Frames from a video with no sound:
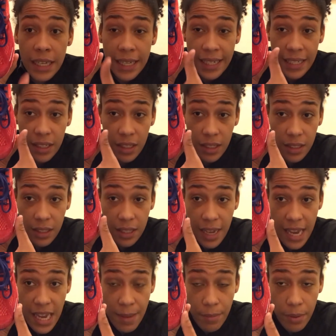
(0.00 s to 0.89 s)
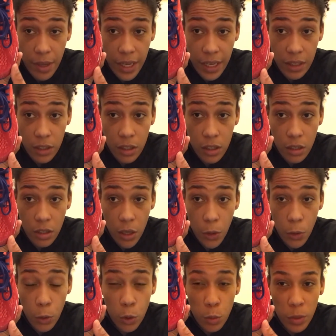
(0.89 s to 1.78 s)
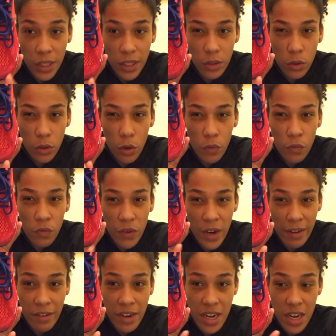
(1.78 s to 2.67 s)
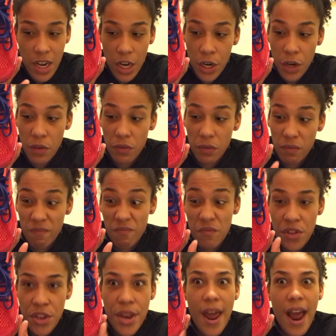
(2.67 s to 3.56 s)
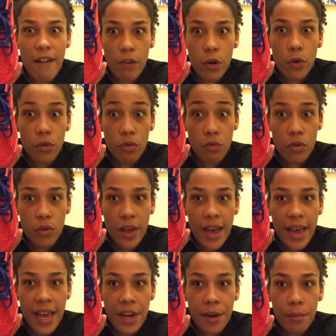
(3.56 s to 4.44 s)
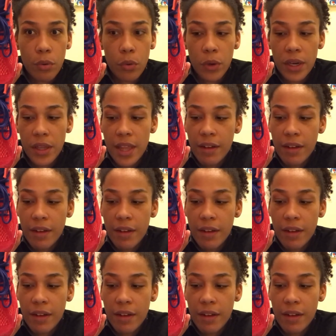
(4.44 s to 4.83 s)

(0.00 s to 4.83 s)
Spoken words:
It does taper into the toes, but it's not very kind of narrow through that end point.